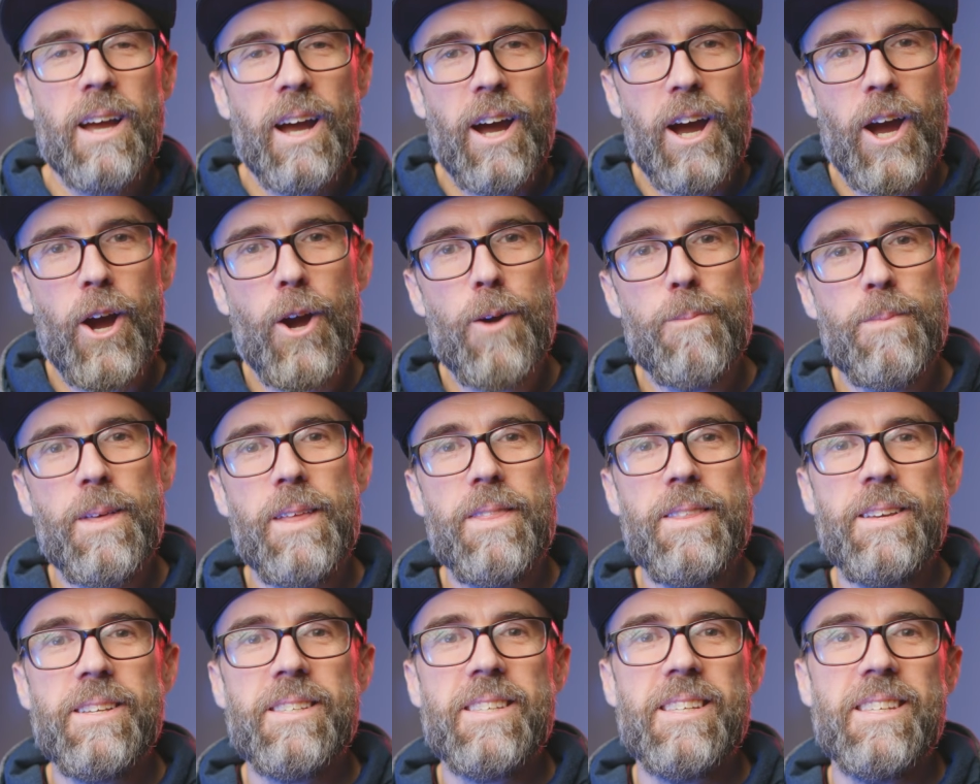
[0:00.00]
I hope
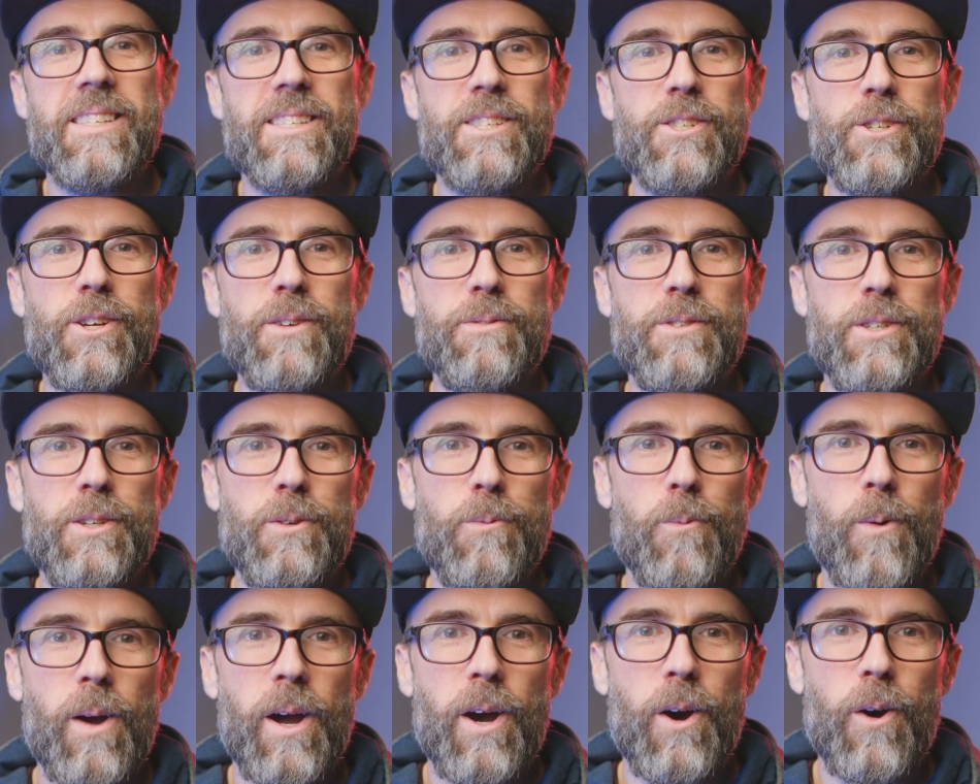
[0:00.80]
that this has served
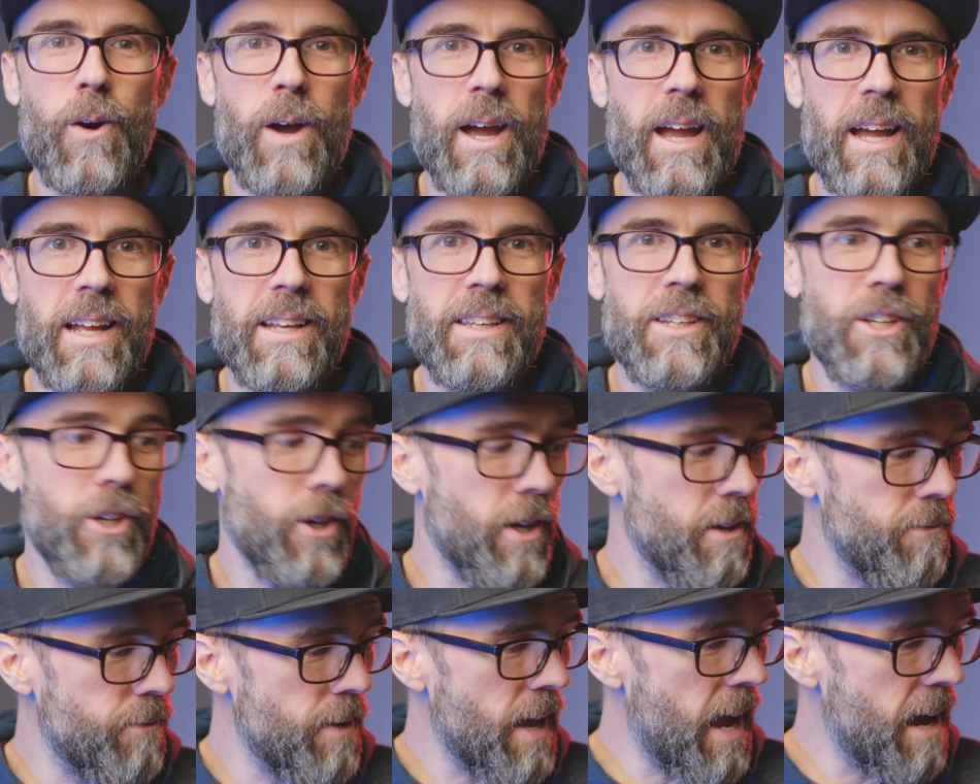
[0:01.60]
you well. And
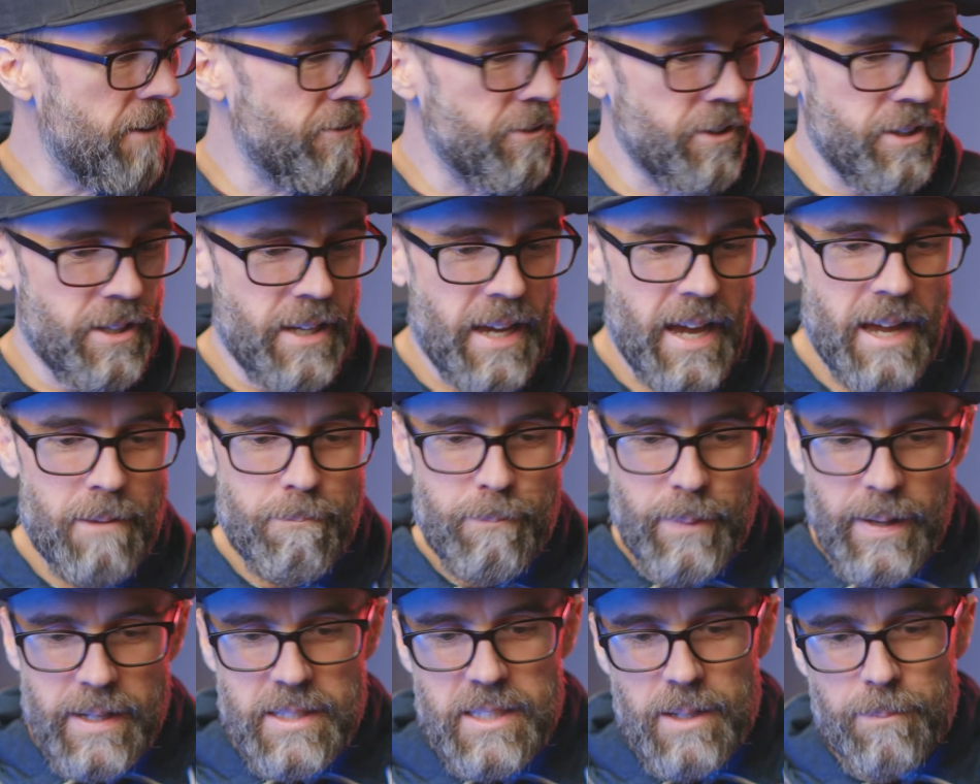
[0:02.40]
if you haven't
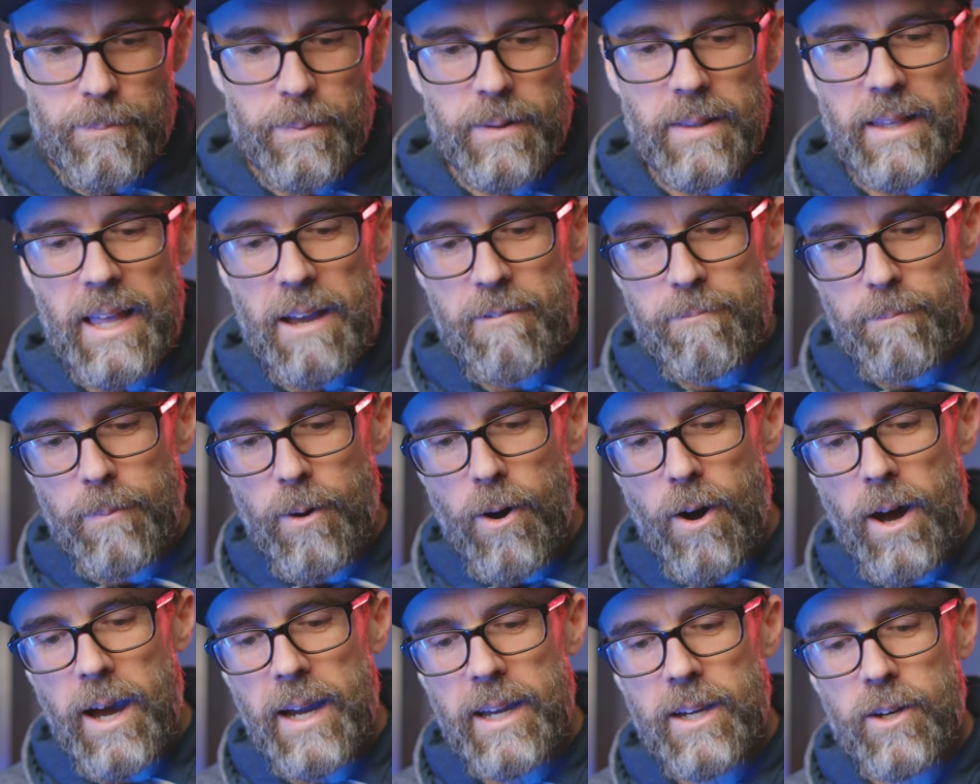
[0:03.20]
yet picked up a lav
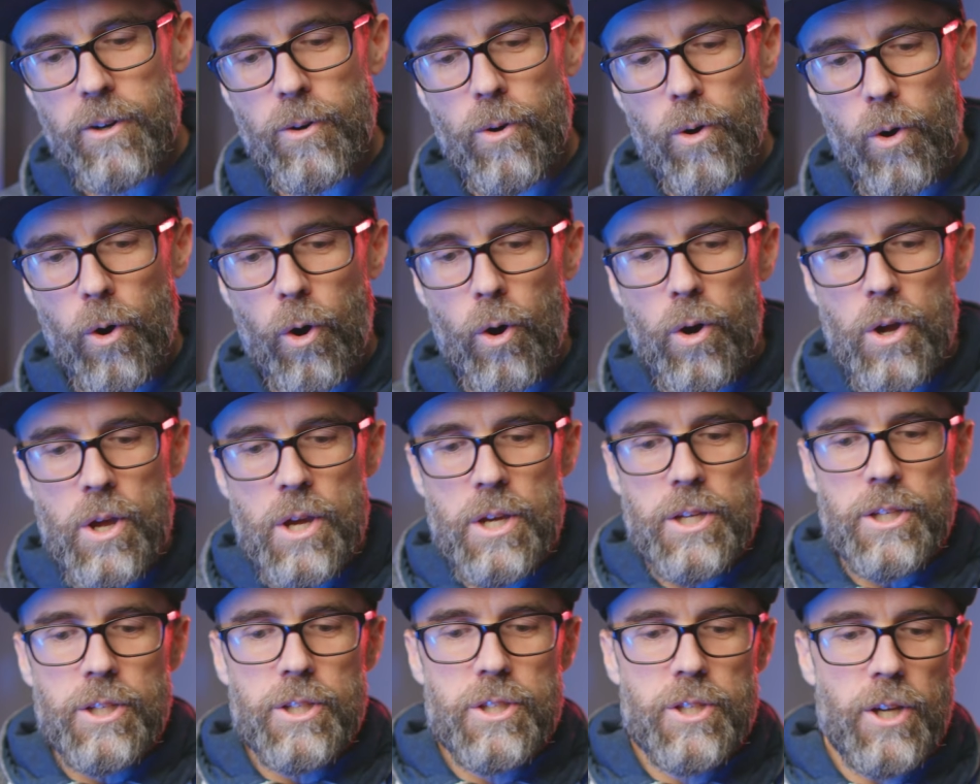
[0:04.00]
mic, or
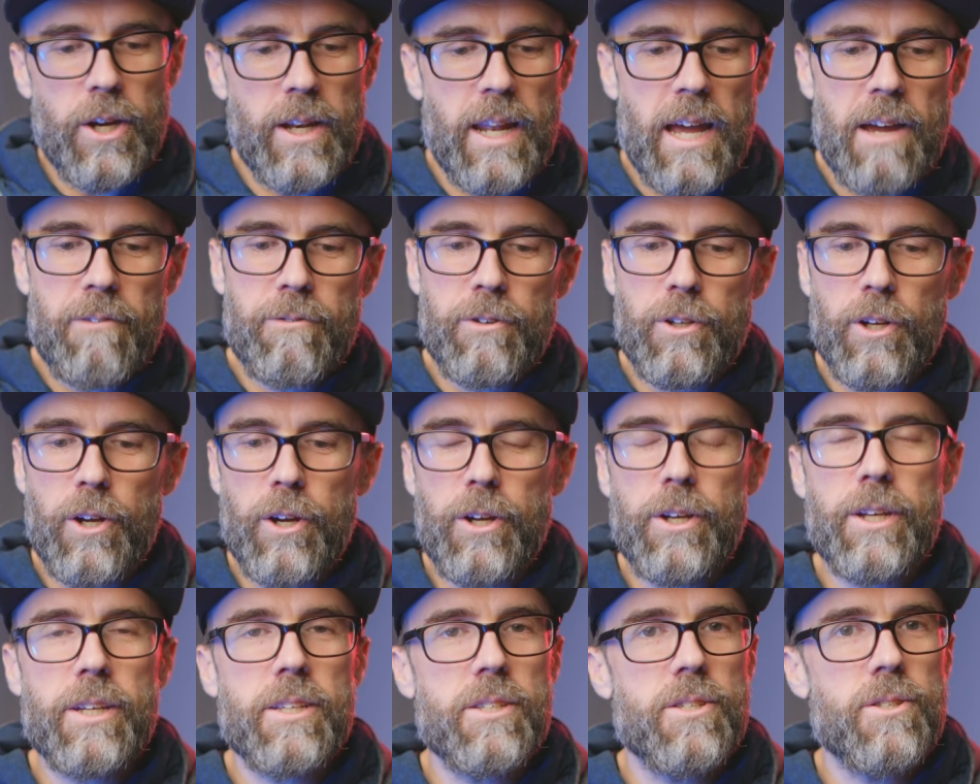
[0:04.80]
you don't have
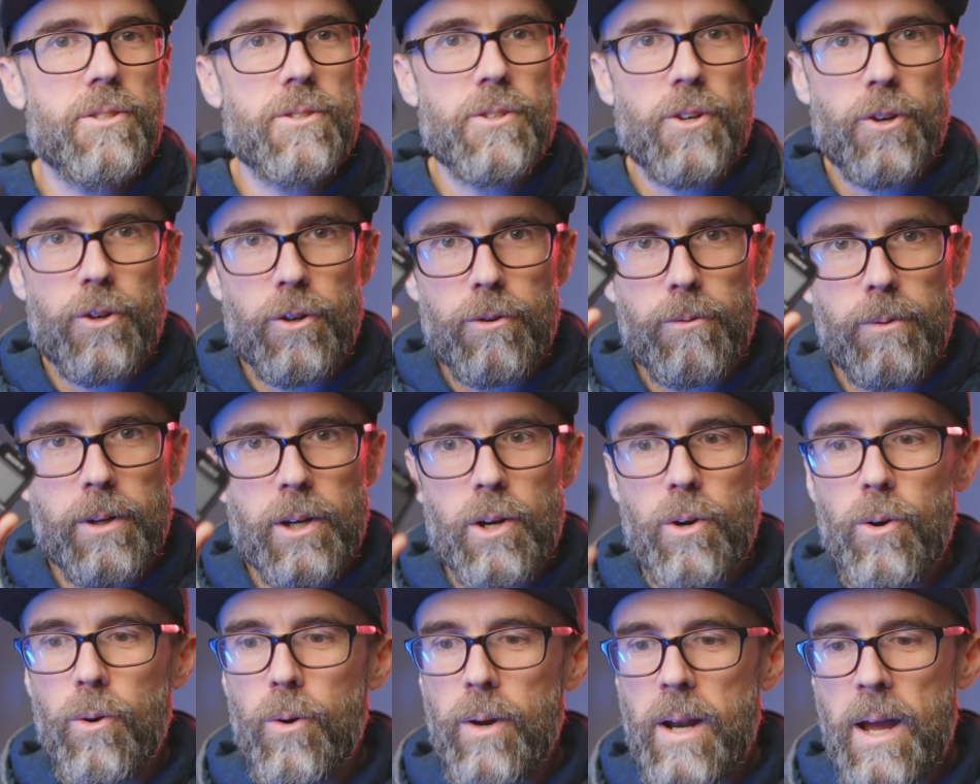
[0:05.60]
an external
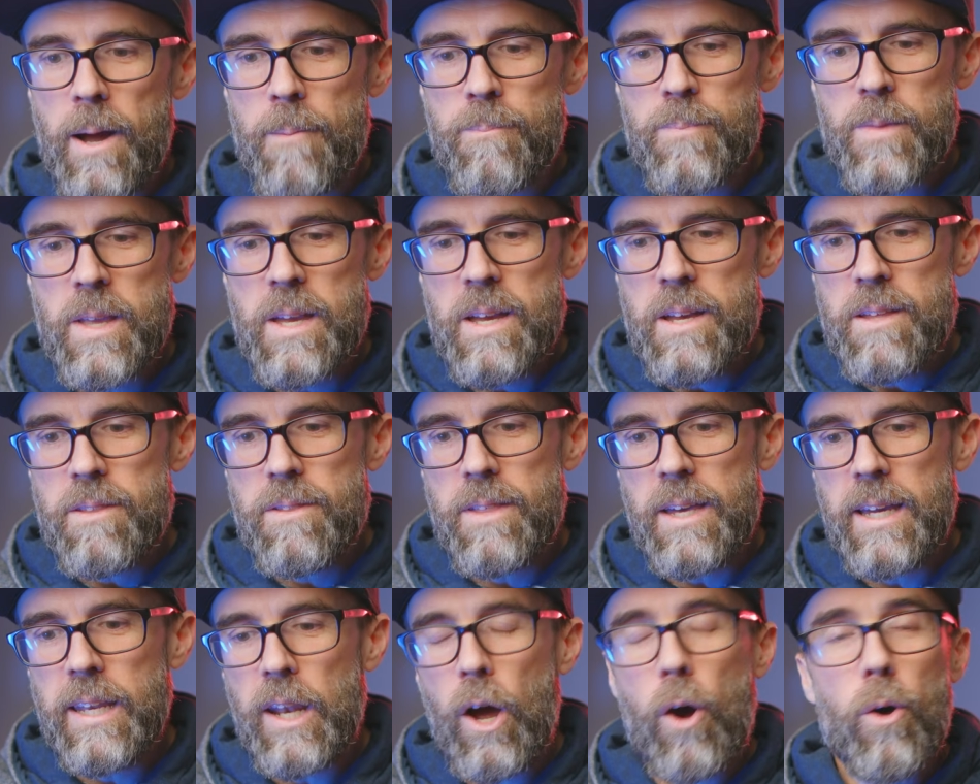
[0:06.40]
recorder,
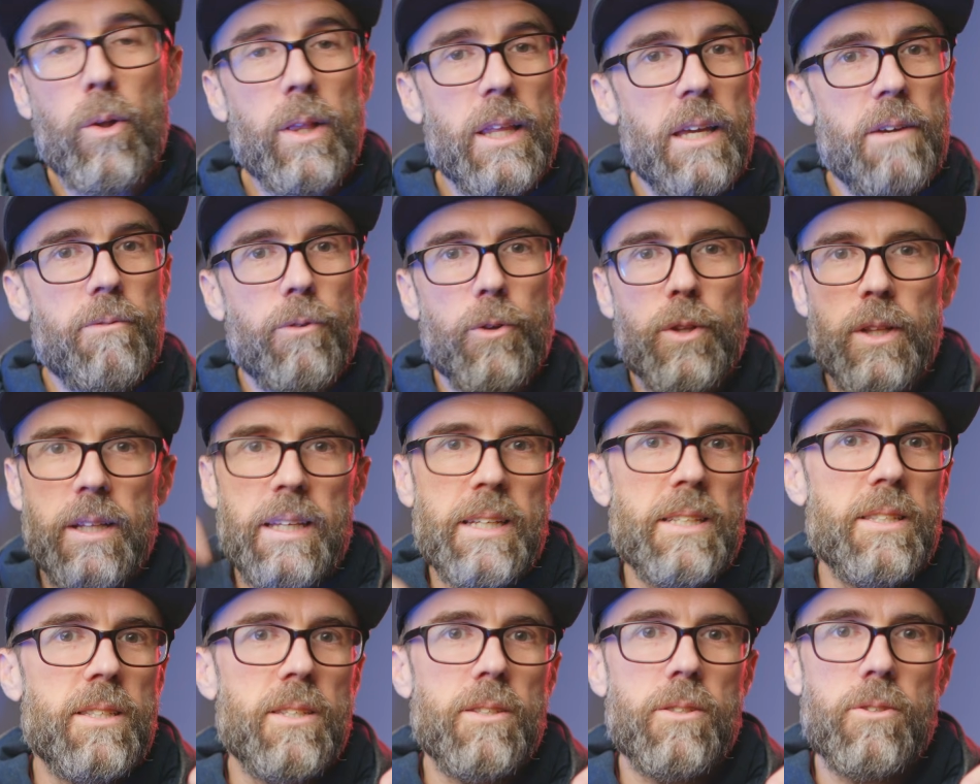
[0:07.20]
then I'll leave all the
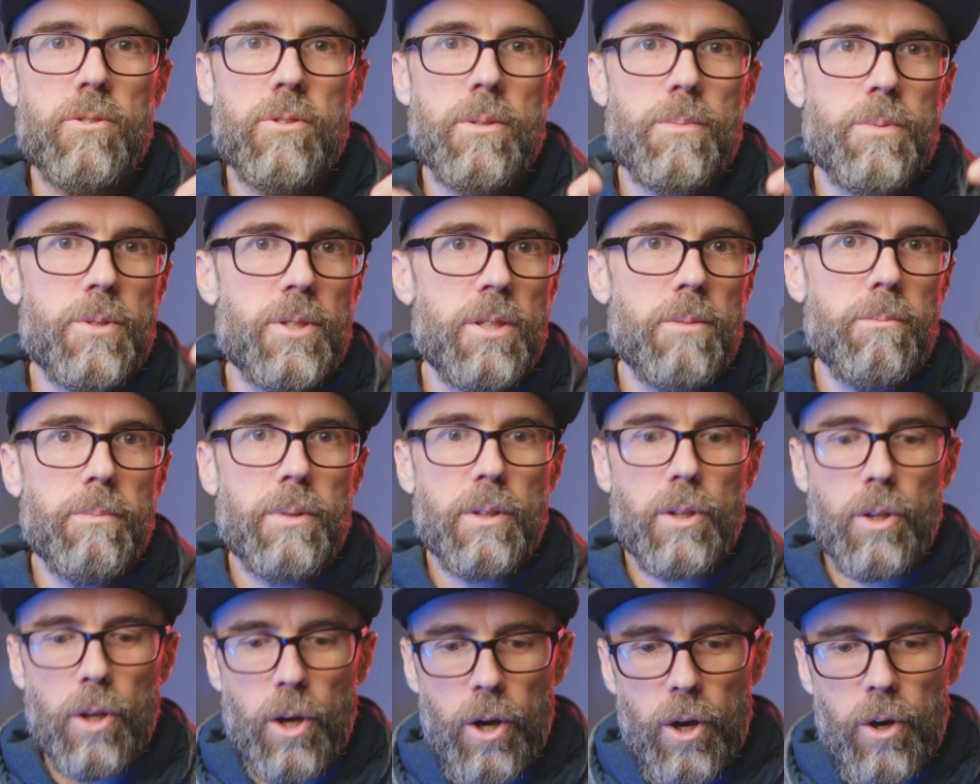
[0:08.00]
links in the description
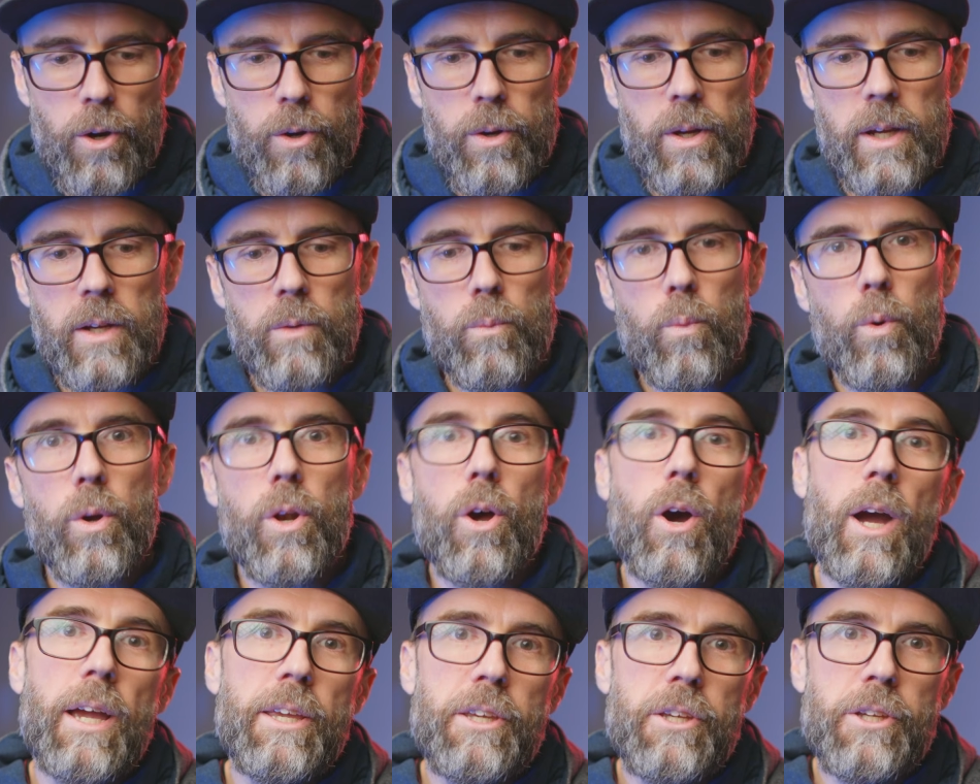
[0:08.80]
below in what
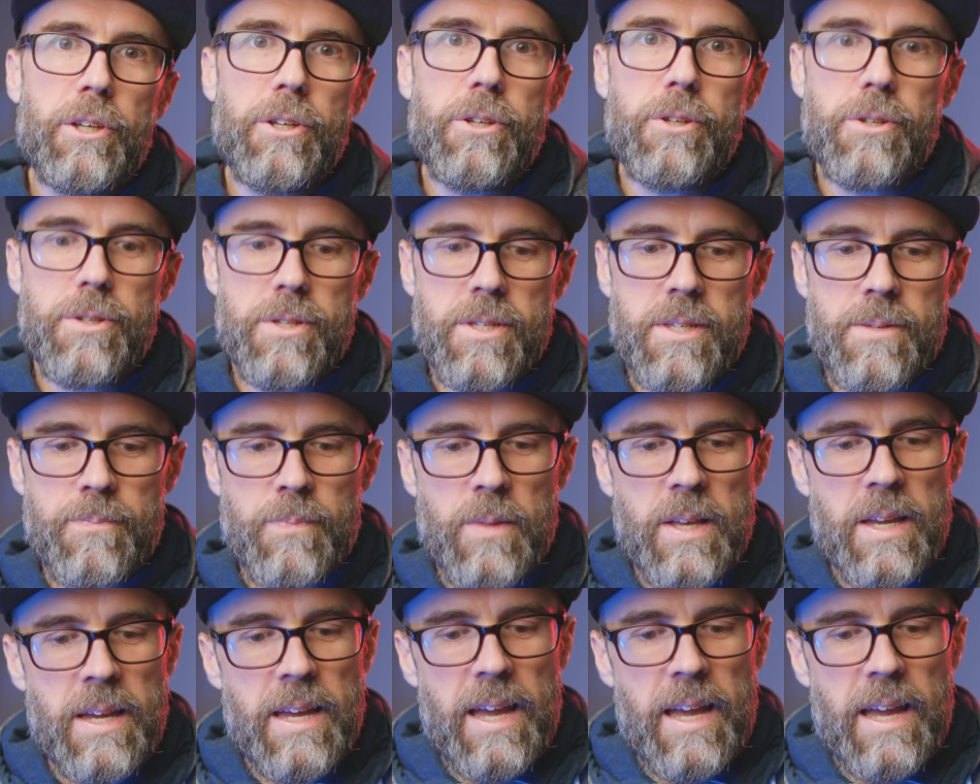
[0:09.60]
I use.